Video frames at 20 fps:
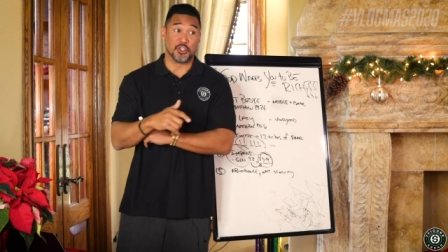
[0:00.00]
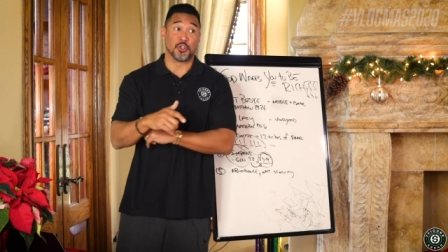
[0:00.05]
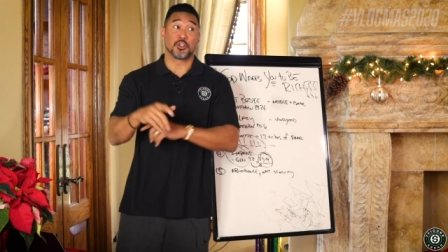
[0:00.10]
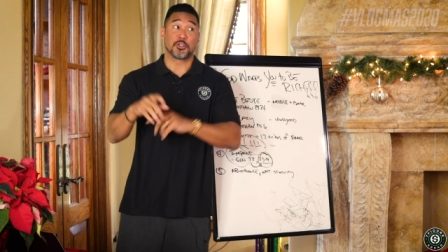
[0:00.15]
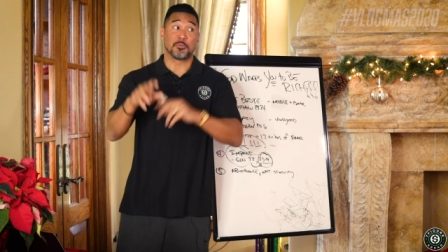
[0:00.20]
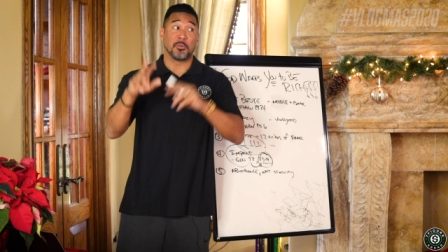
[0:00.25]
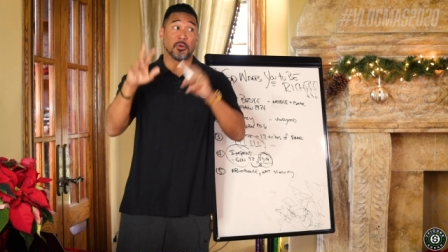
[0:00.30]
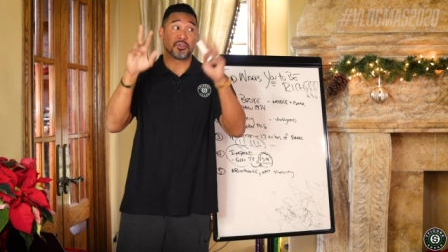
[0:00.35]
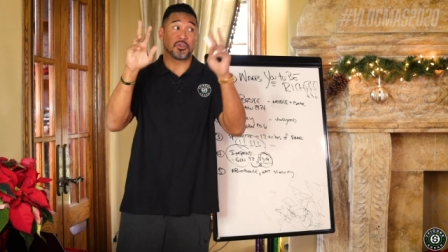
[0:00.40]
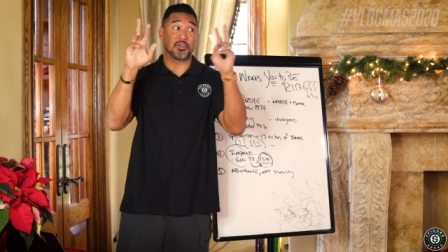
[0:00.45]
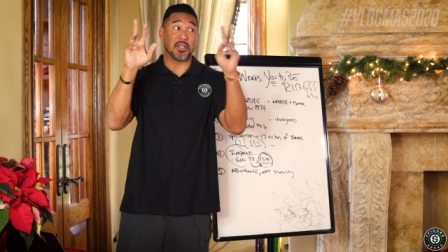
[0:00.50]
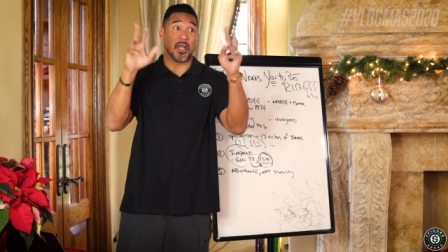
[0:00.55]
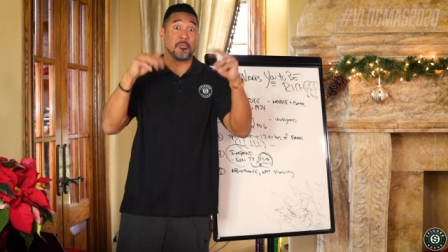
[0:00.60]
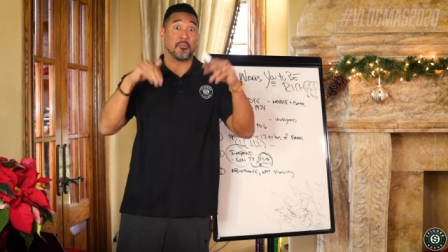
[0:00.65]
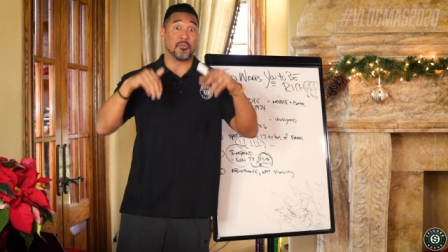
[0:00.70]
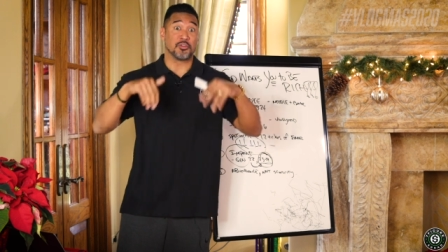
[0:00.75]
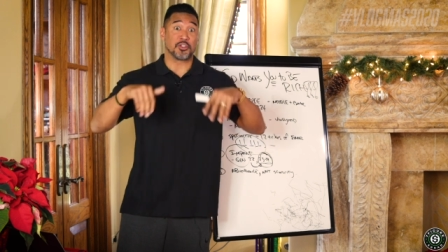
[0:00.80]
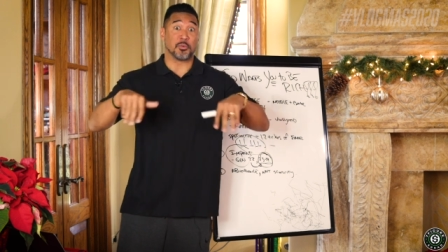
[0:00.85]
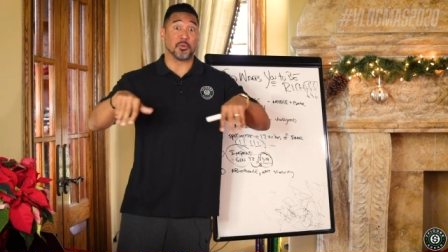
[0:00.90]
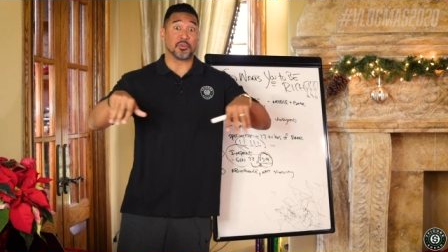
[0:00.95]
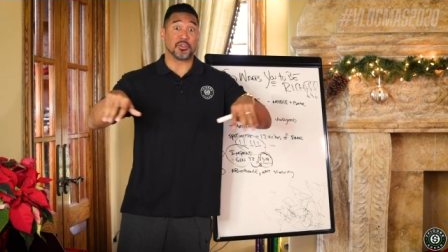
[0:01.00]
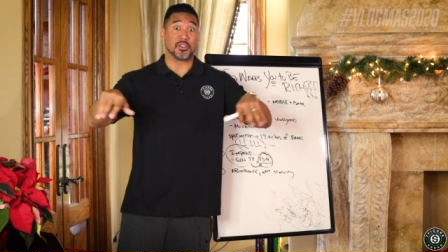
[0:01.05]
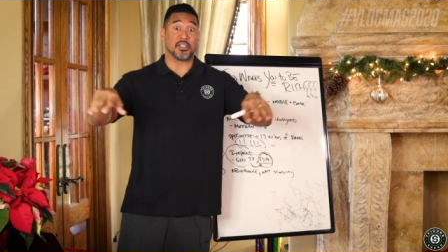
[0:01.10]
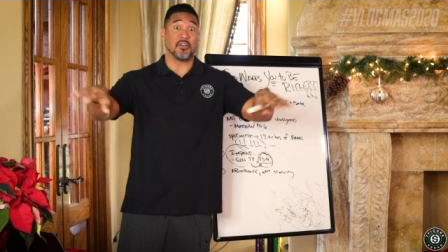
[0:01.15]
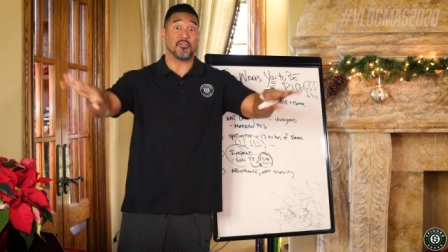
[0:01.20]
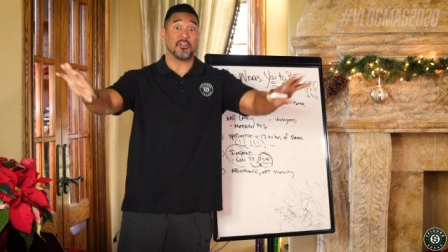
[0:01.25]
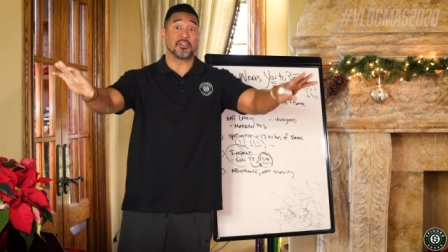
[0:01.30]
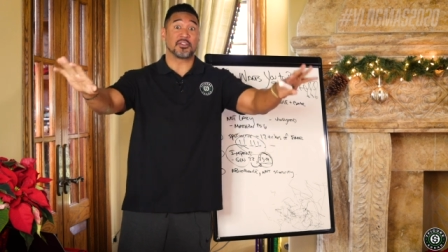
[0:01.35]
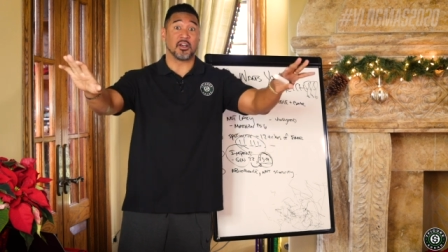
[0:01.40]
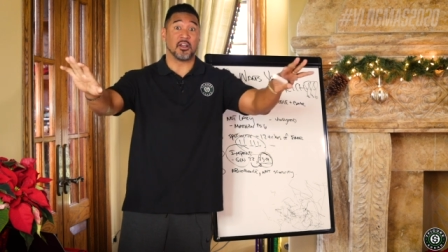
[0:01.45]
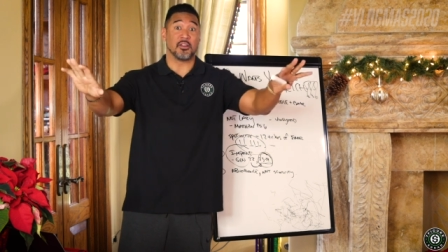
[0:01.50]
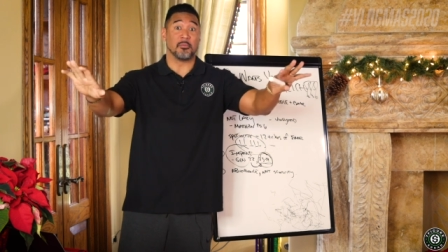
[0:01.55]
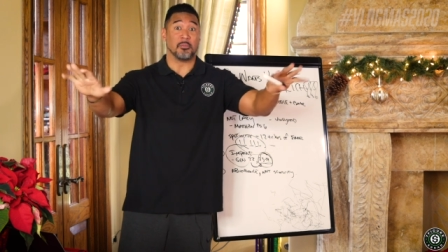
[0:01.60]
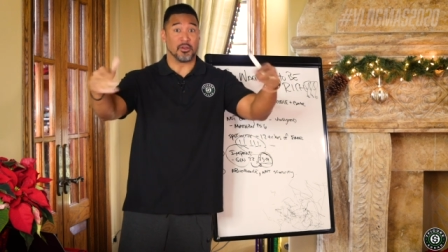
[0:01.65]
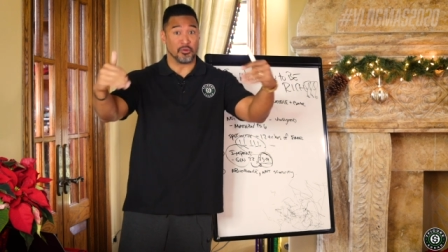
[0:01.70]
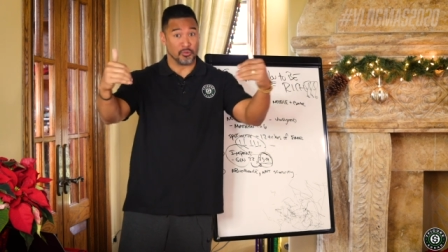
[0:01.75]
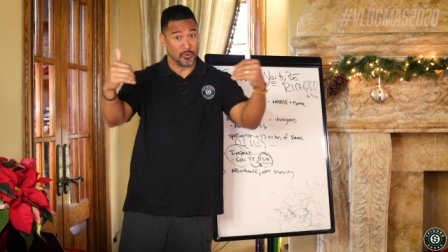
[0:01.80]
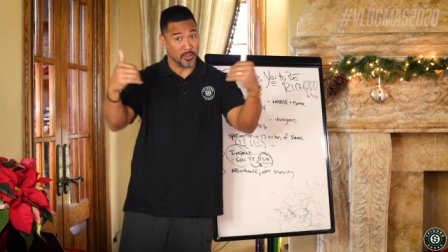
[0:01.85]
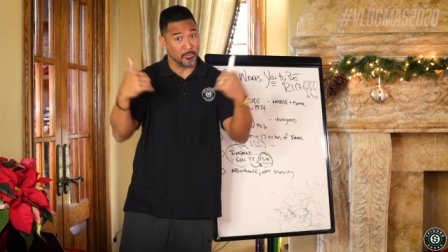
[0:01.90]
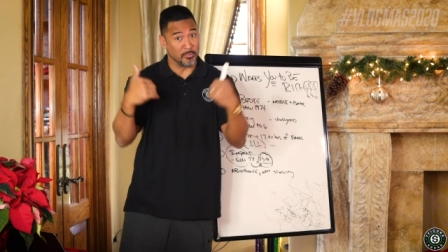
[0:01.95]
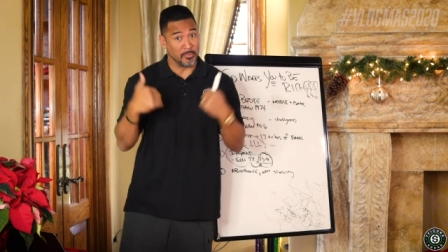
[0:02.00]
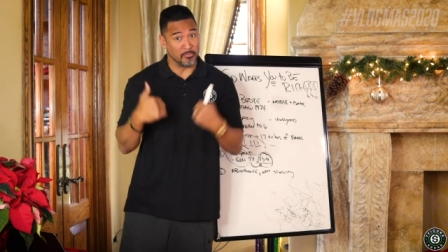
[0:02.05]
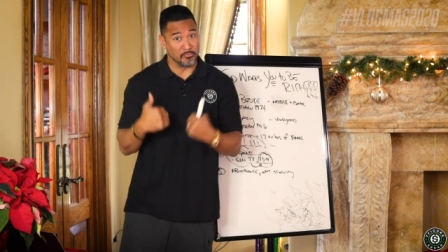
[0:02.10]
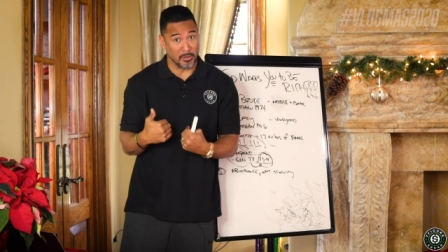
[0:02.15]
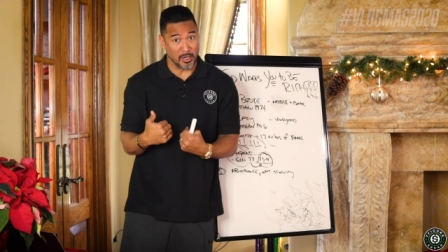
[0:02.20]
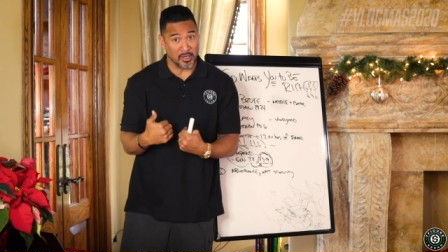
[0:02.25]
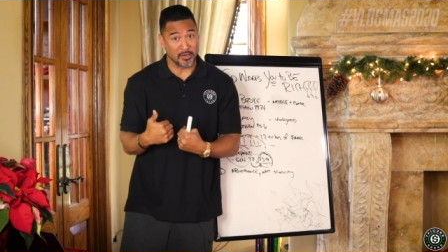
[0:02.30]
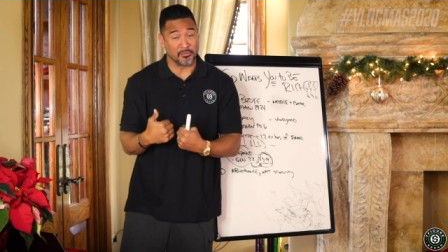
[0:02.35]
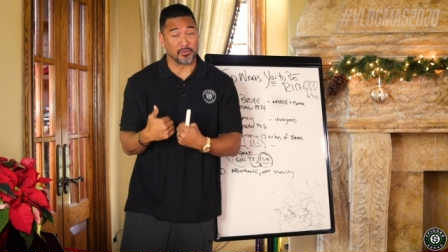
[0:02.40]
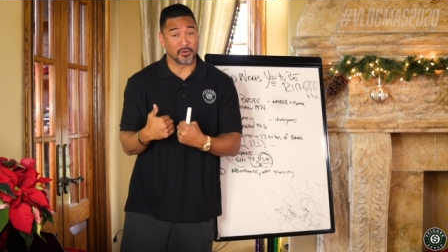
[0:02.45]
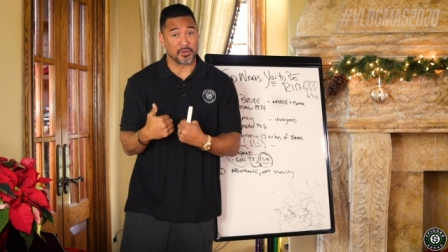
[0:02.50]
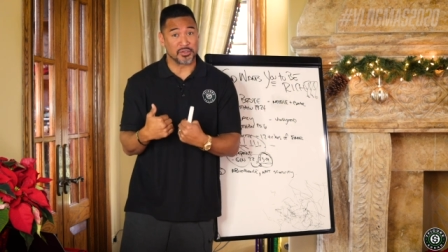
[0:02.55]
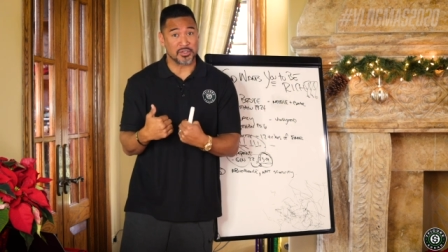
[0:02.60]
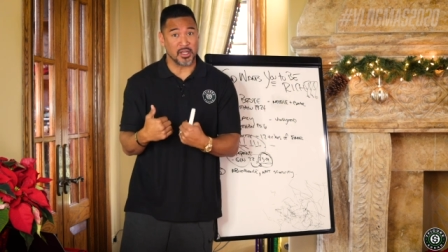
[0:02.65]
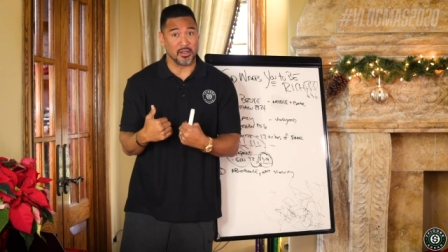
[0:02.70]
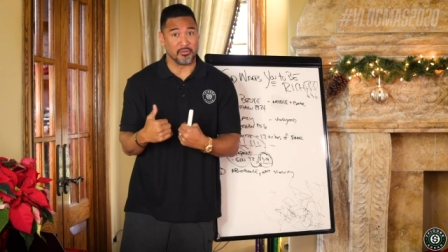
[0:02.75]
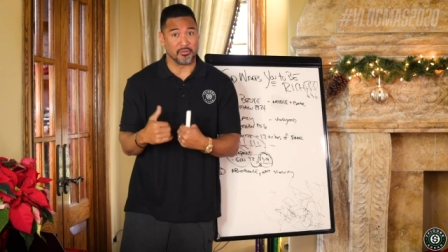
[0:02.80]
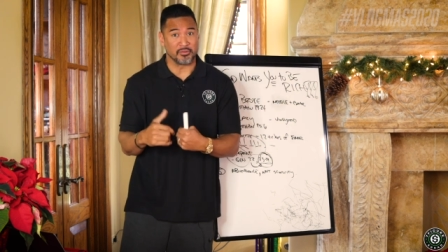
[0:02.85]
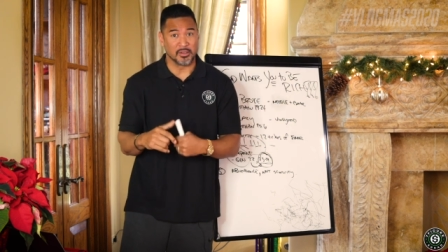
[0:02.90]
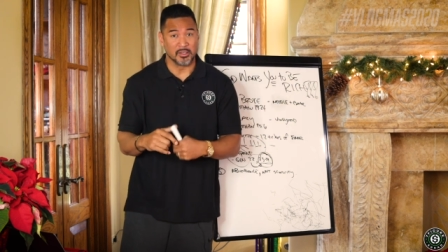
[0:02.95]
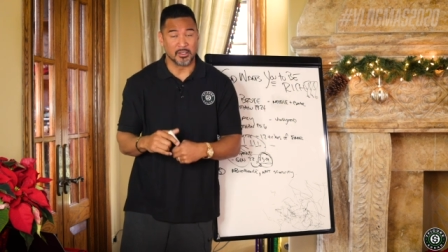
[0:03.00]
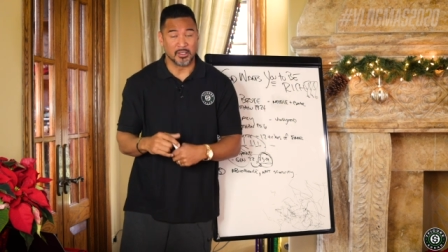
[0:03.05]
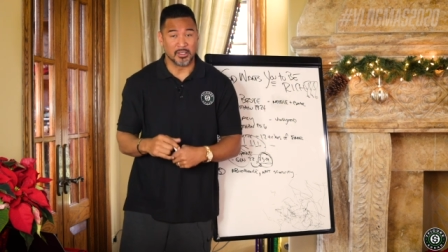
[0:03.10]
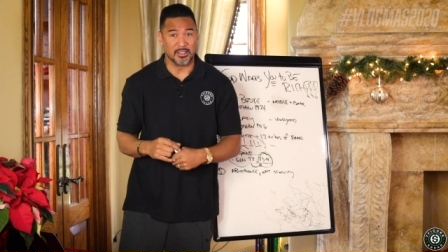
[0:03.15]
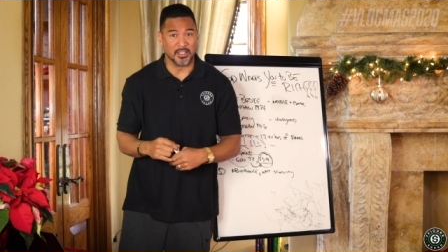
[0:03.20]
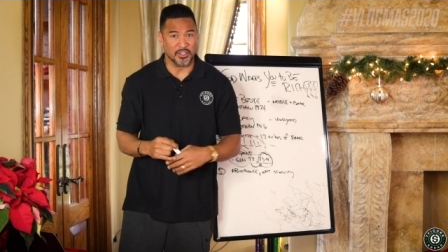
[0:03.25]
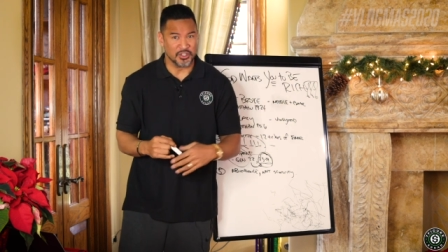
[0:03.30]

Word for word: that you're supposed to say, I'm supposed to give this to others, but you really bought it for yourself.